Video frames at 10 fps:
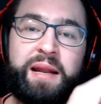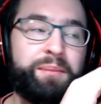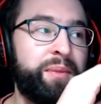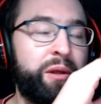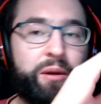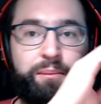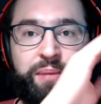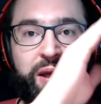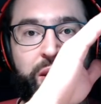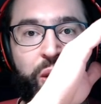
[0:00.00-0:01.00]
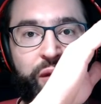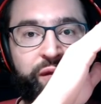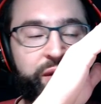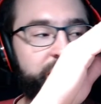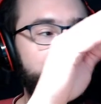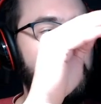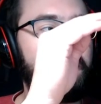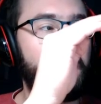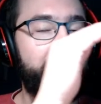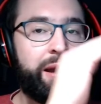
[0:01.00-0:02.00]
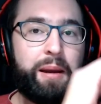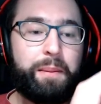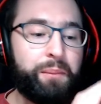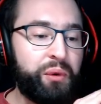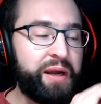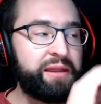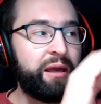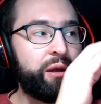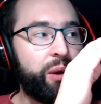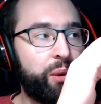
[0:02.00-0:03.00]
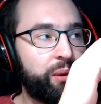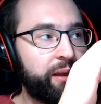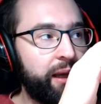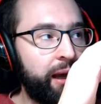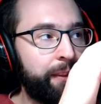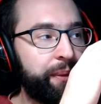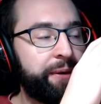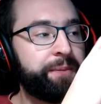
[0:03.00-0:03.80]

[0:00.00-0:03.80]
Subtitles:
a big goal for yourself, break that goal up